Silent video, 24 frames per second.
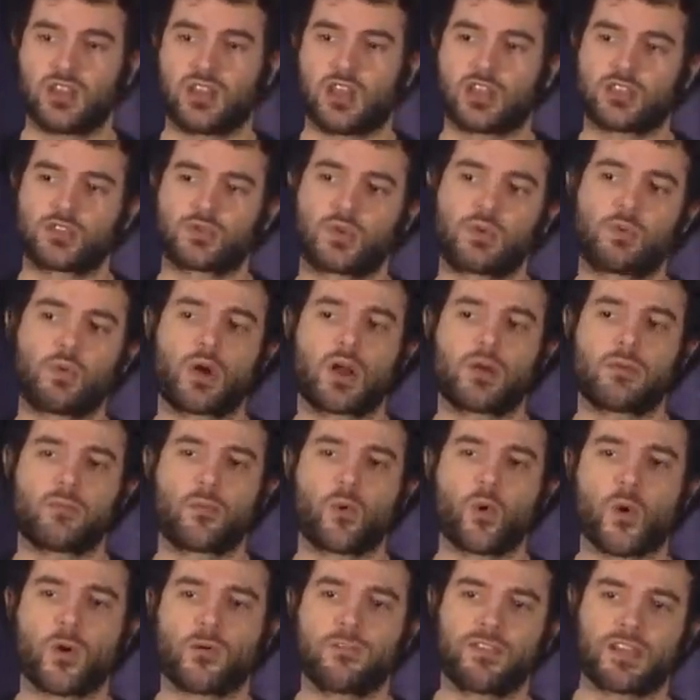And so we want
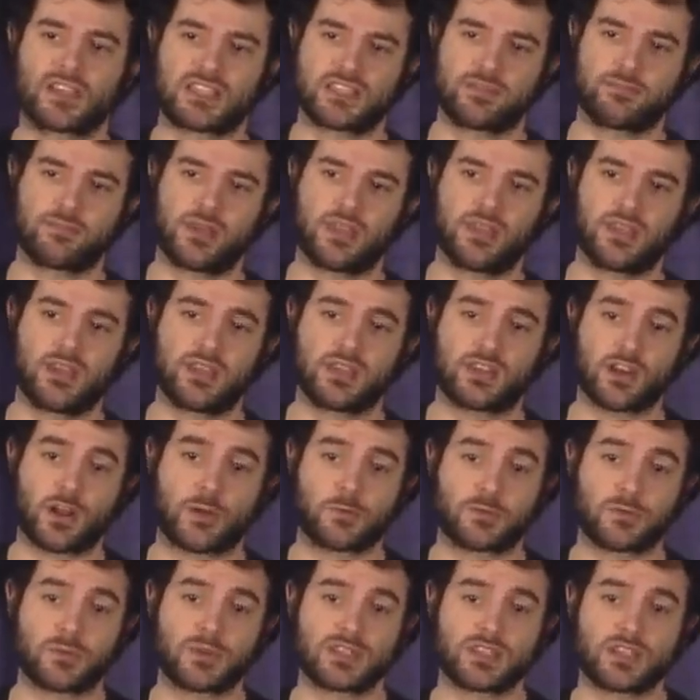more flexibility than
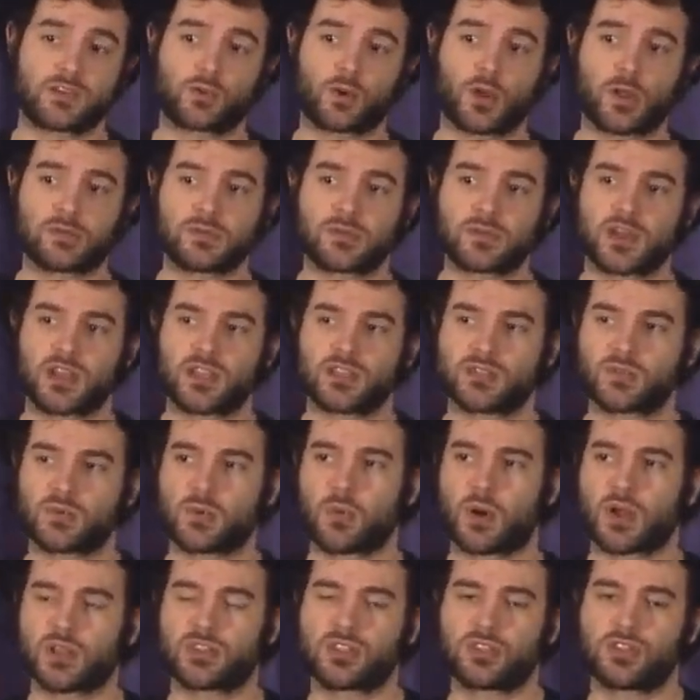optimistic rollups because we
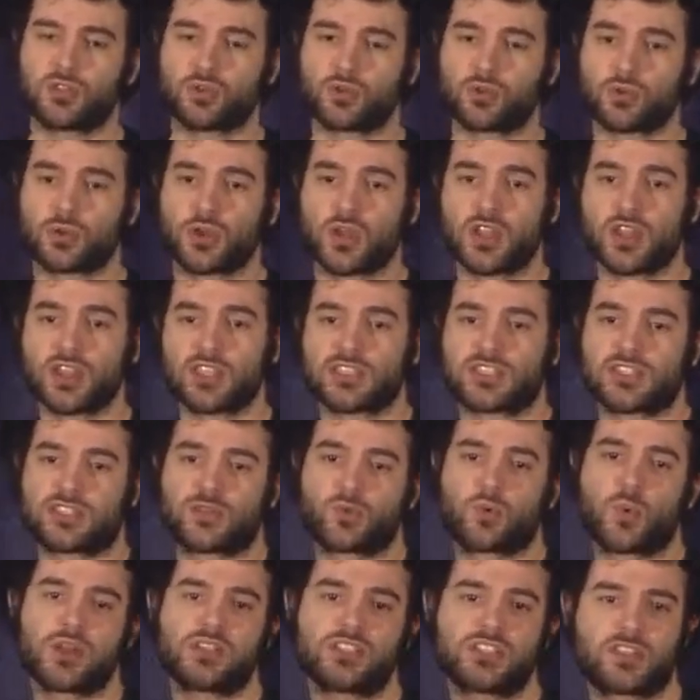want to
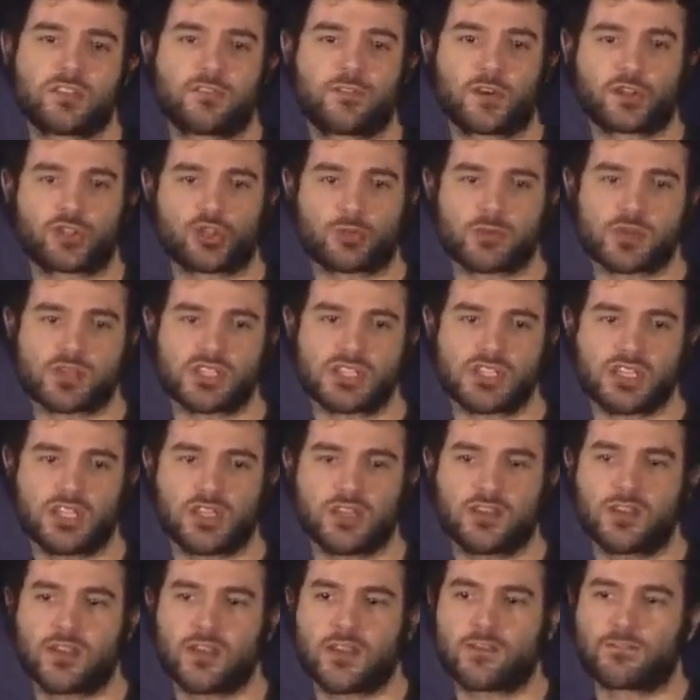switch the virtual machine
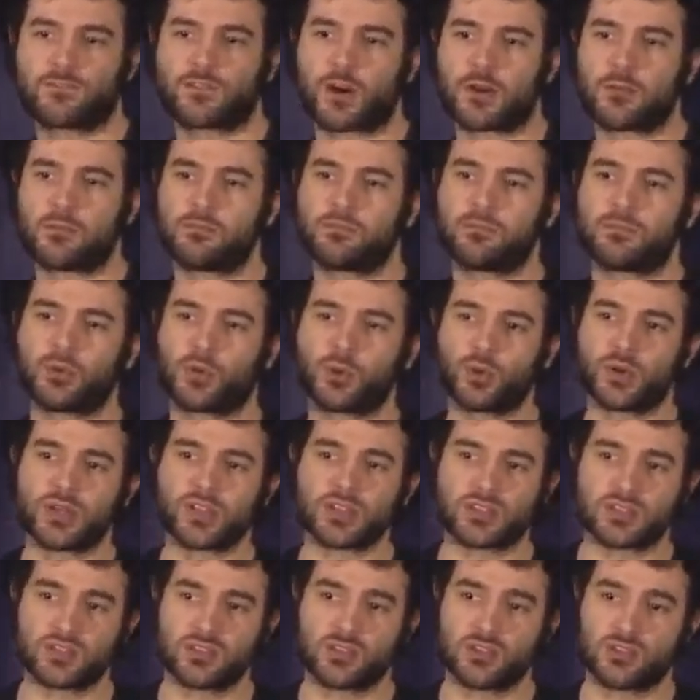from
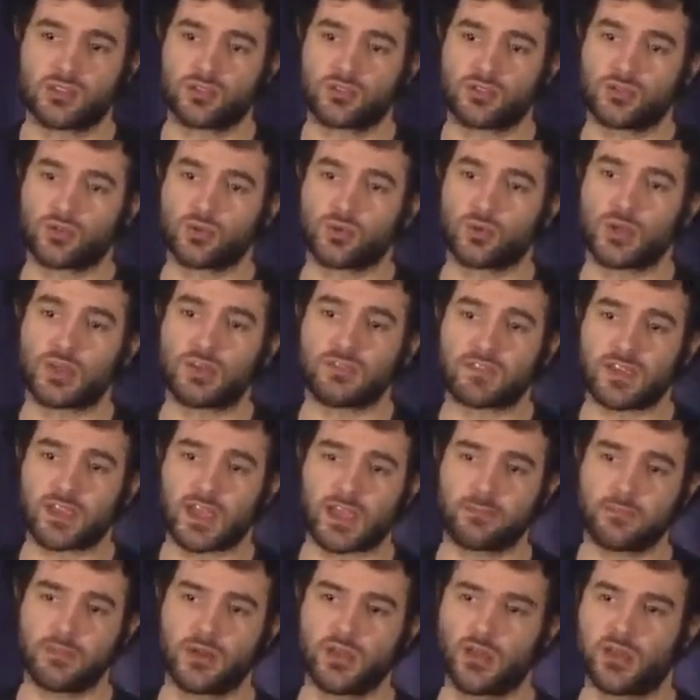Plutus to
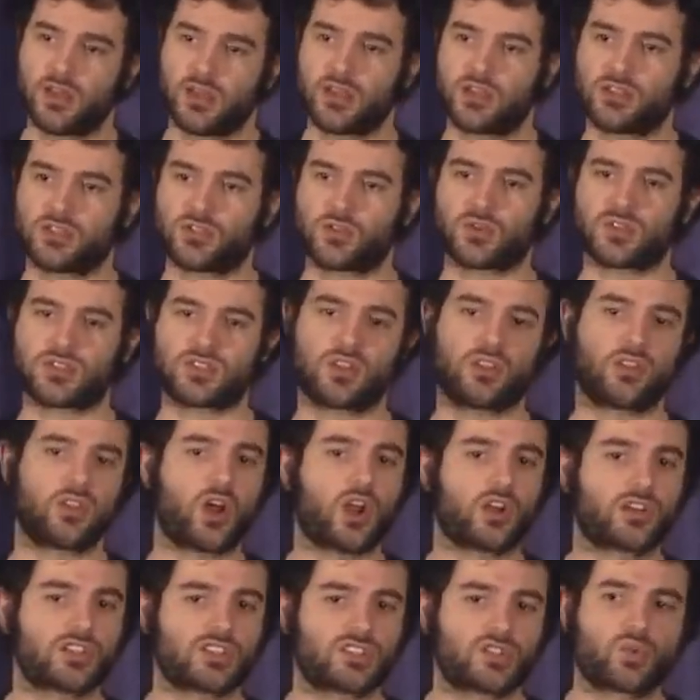EVM. So it's a
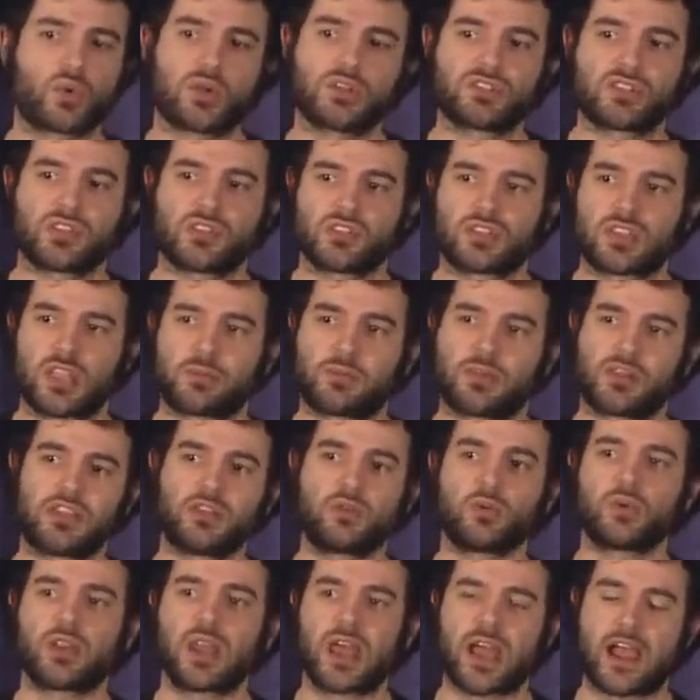larger switch than typically
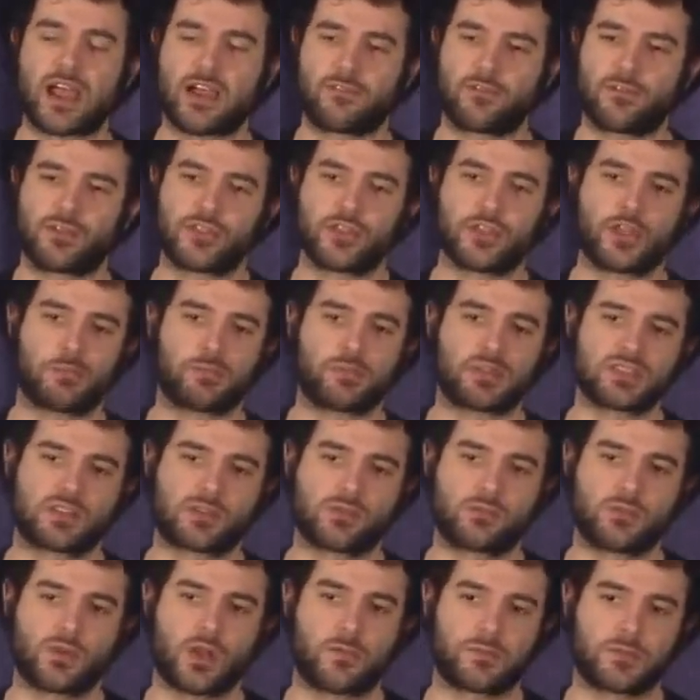you would have with an op
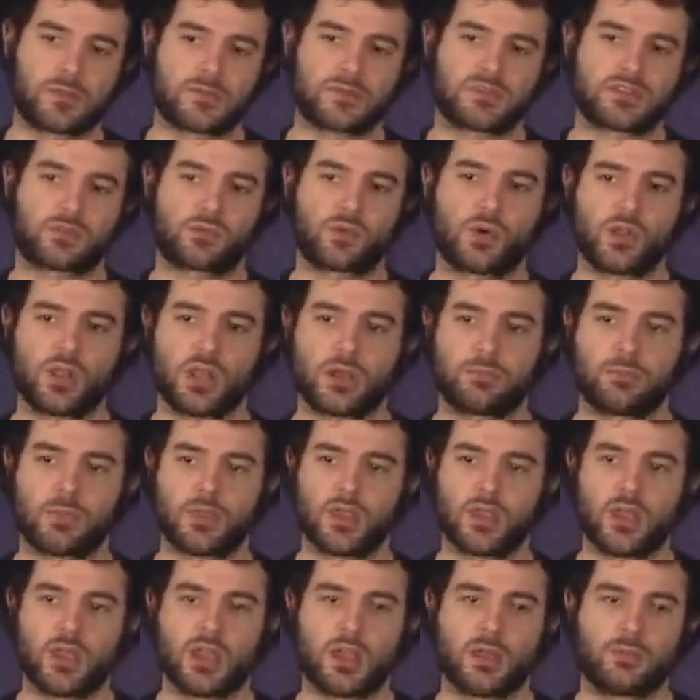optimistic rollup,
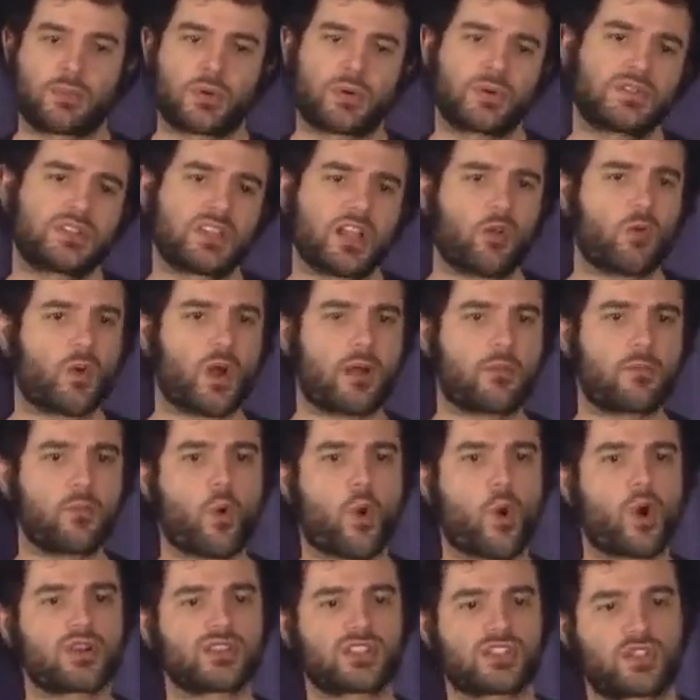but we still want
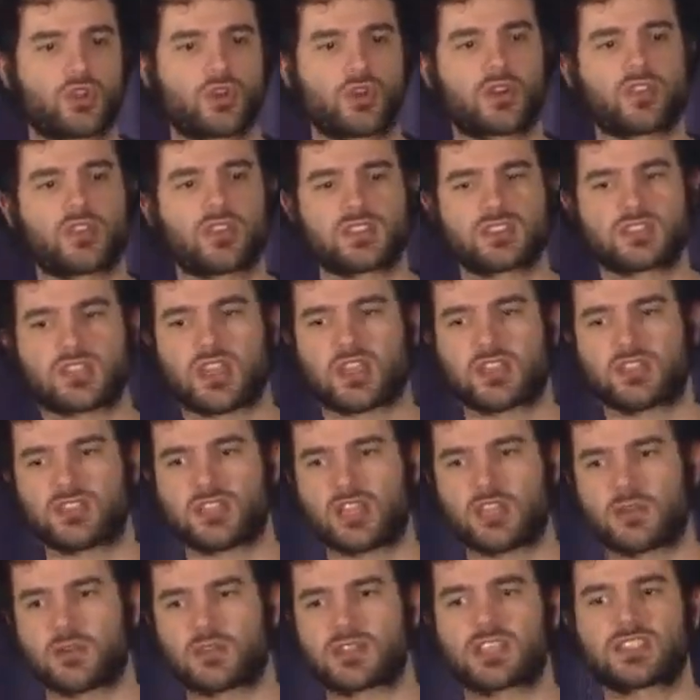more security than a
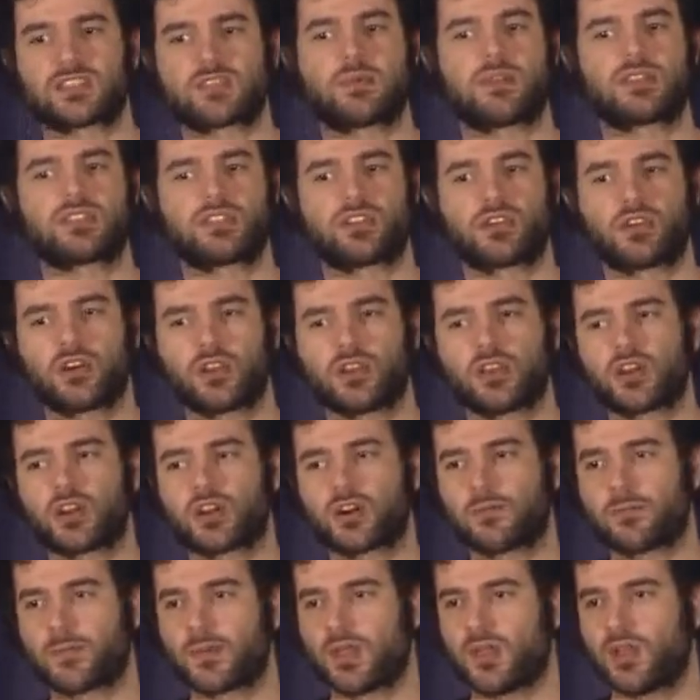sidechain because as I mentioned
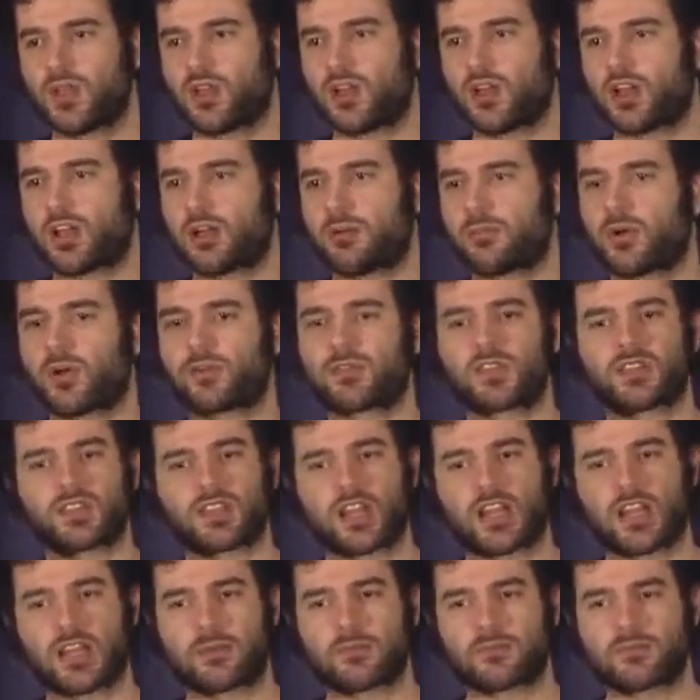earlier, um,
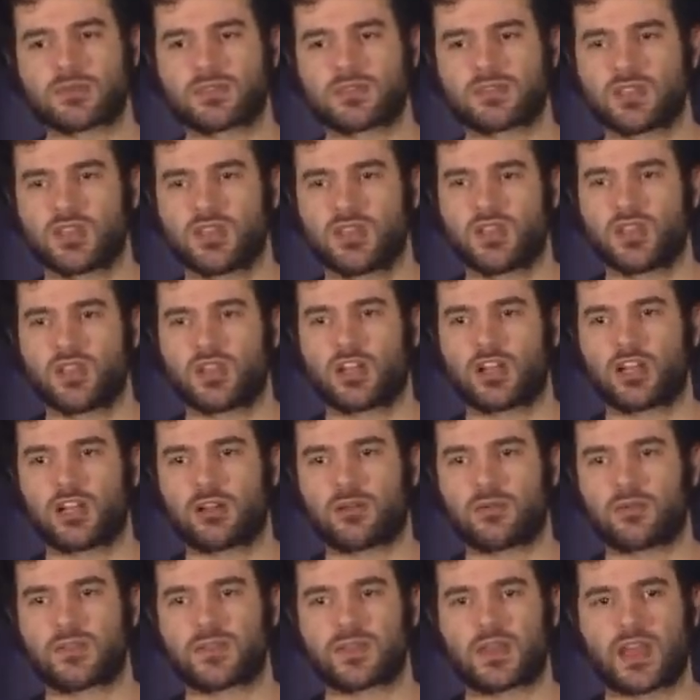oftentimes
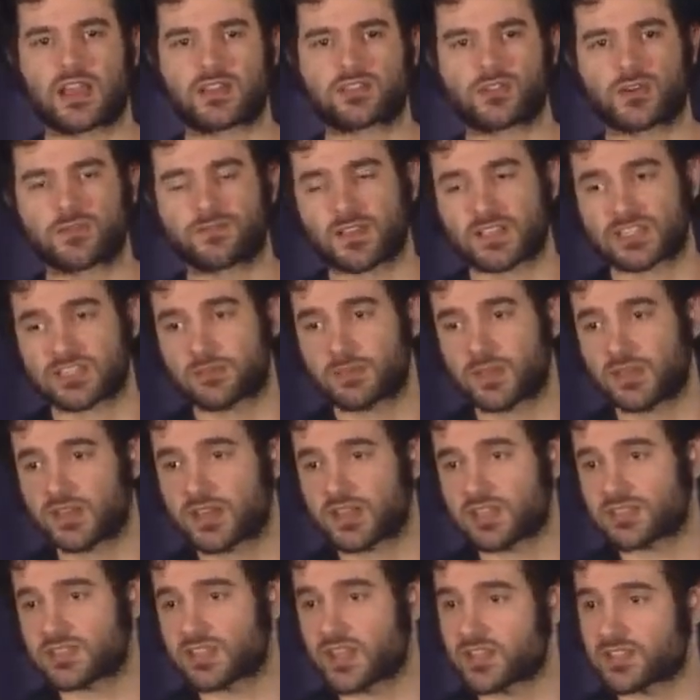um, the extra flexibility
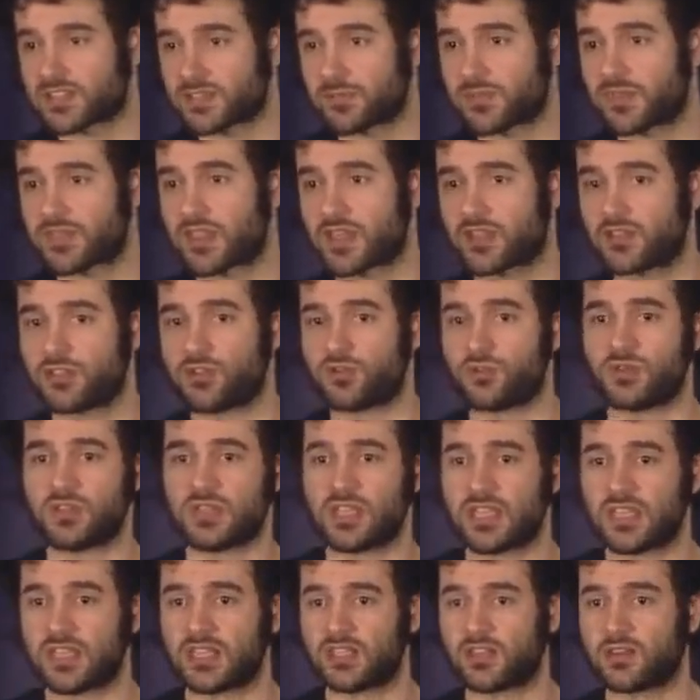is not something that you
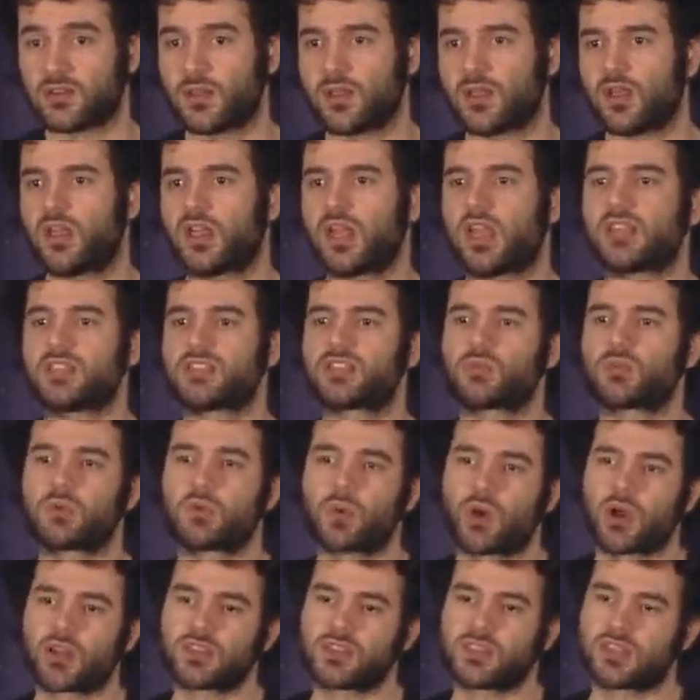need and so we
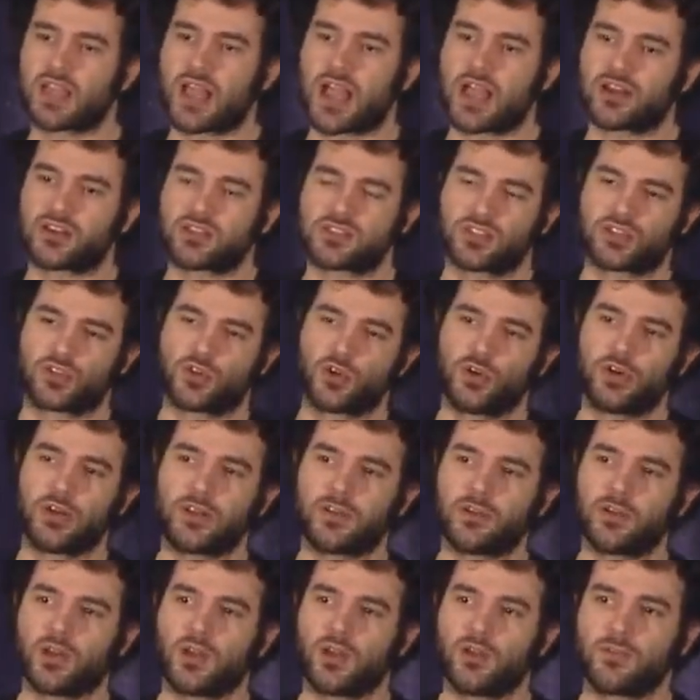want the added
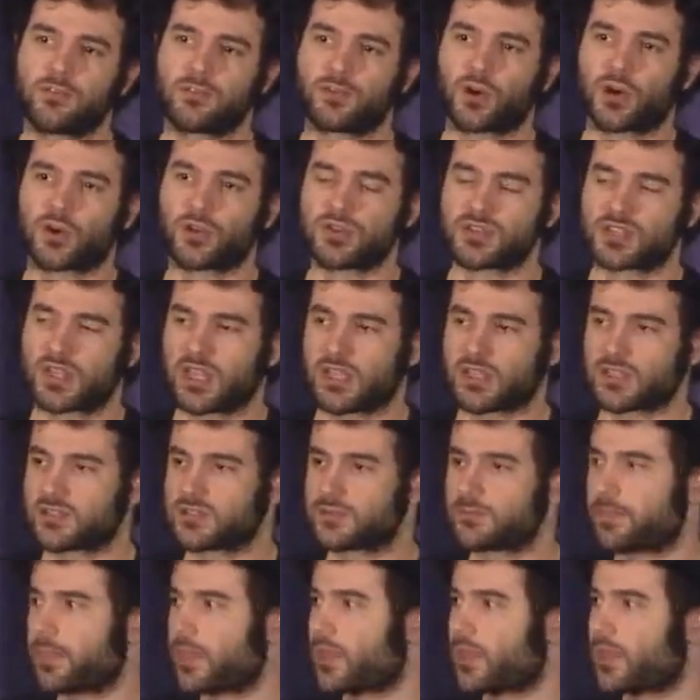security for our use case.